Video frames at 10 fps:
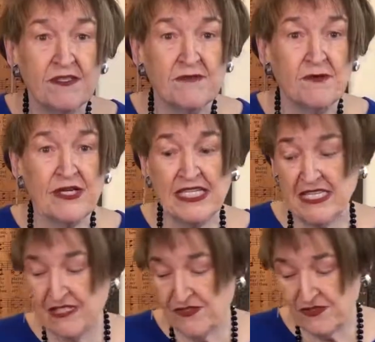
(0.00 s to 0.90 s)
the point
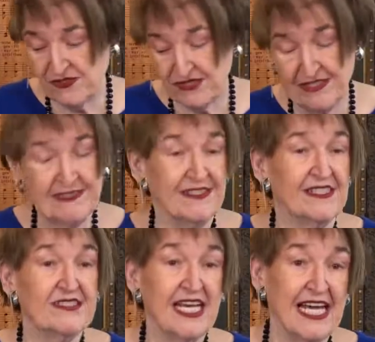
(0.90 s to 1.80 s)
he understood,
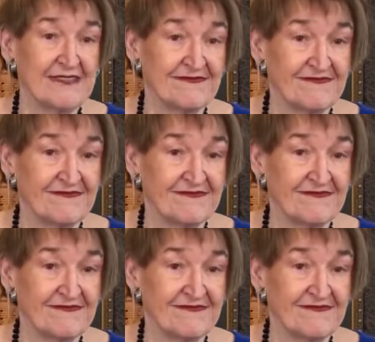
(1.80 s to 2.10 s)
okay,